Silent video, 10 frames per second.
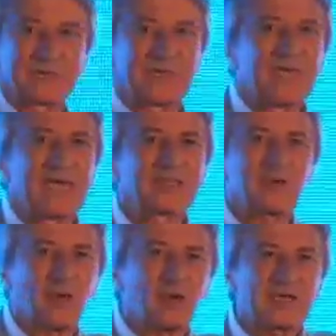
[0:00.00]
I mean, it's
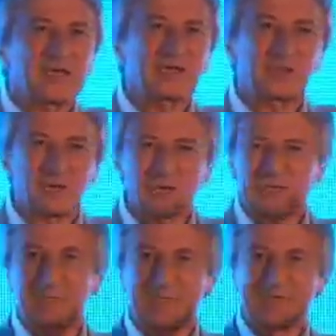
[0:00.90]
causing
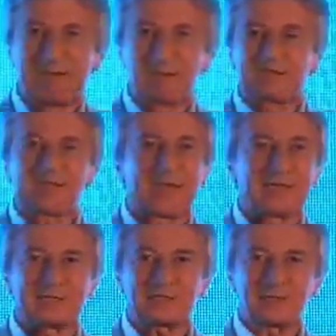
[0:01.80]
stores to be
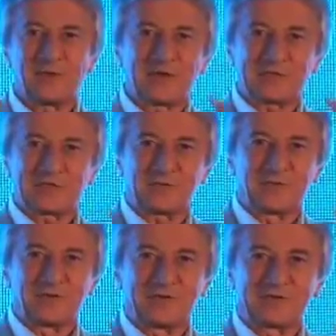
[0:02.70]
downsized, smaller
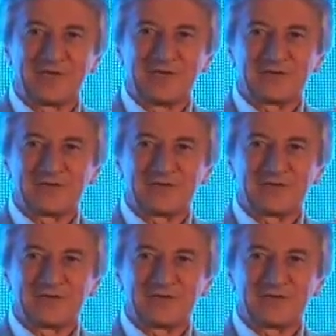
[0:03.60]
stores.